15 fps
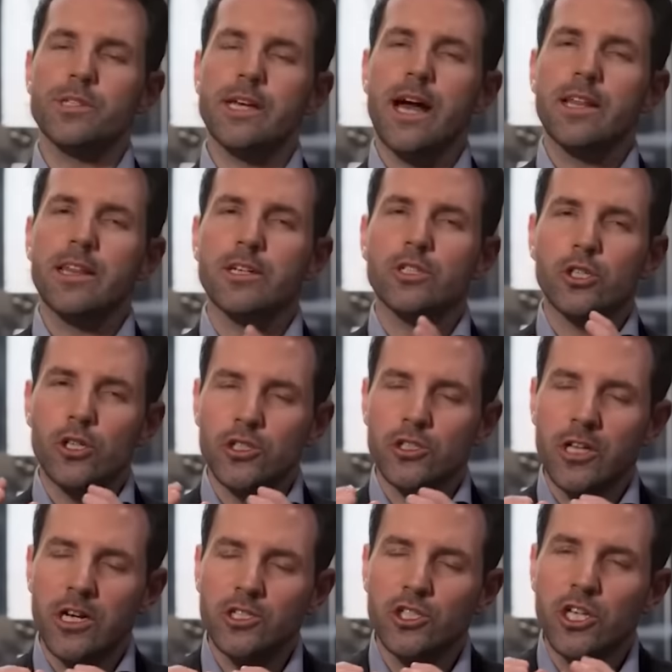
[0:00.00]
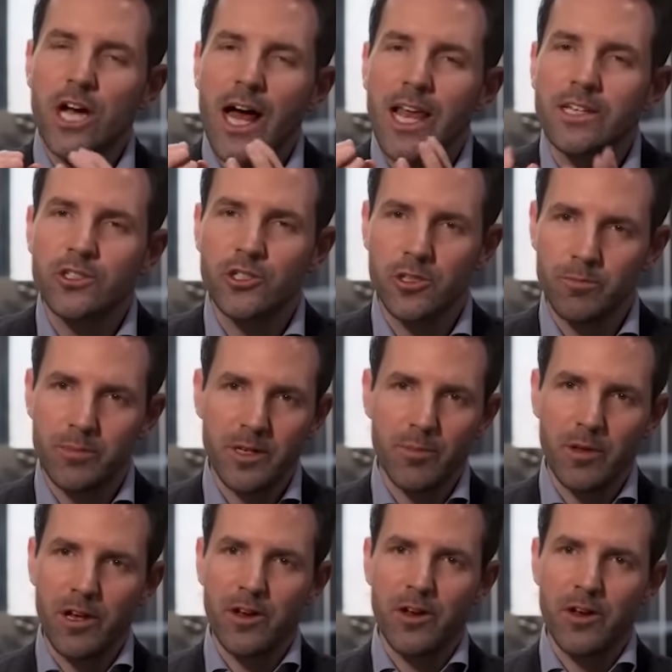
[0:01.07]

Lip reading: is the Catholic Church not challenging people